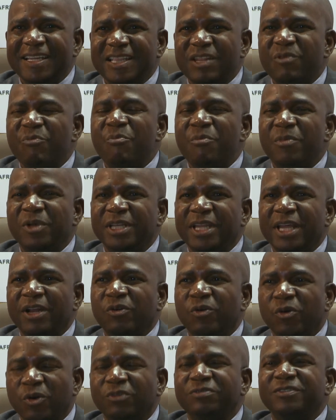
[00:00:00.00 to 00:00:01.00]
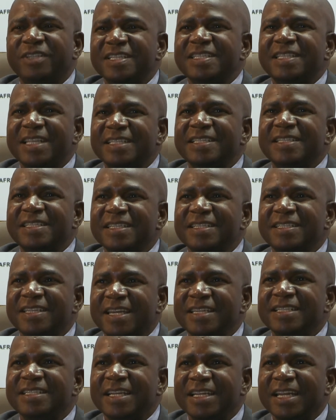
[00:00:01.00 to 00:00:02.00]
the role of the
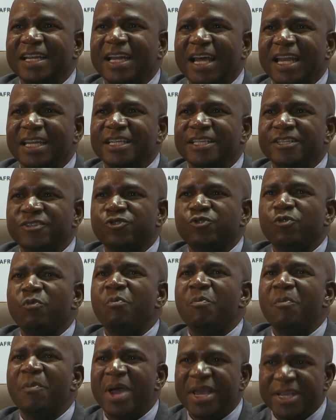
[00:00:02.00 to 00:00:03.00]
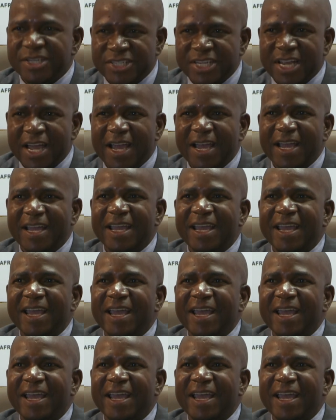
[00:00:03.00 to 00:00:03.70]
statistician general is to measure